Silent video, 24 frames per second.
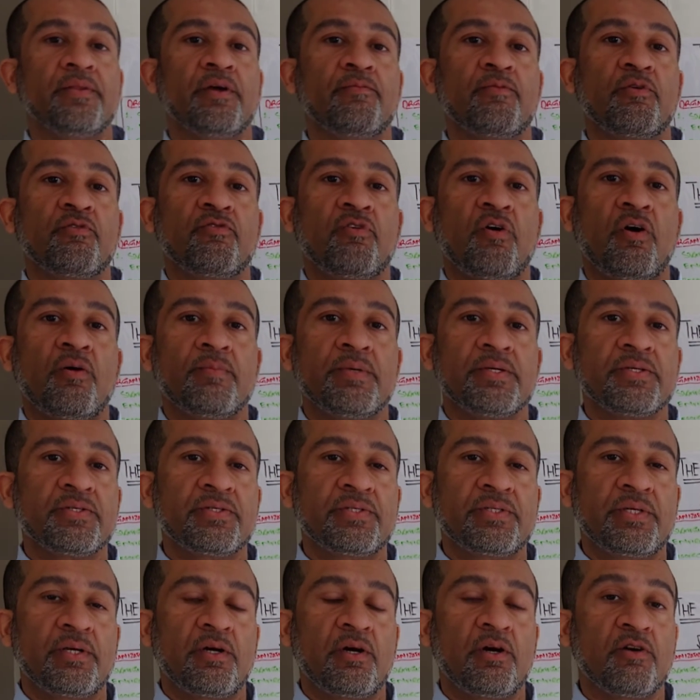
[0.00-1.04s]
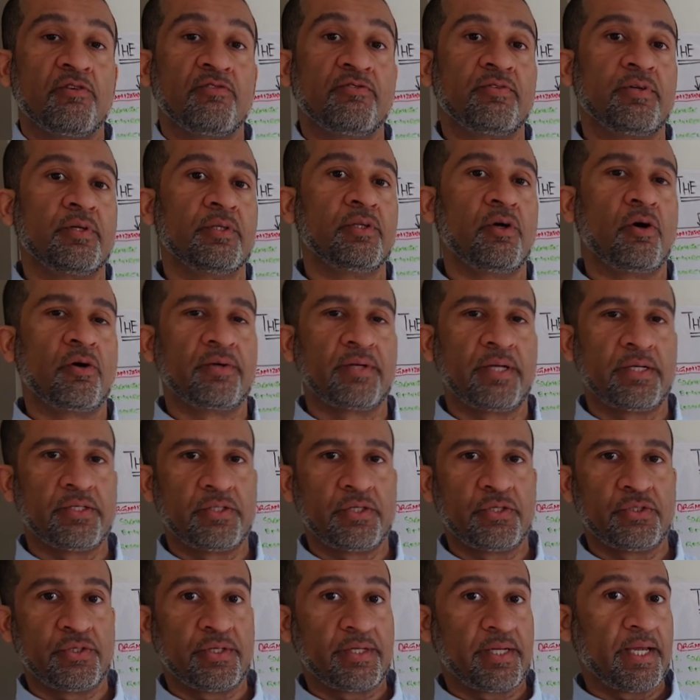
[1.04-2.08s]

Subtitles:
performance of the organization.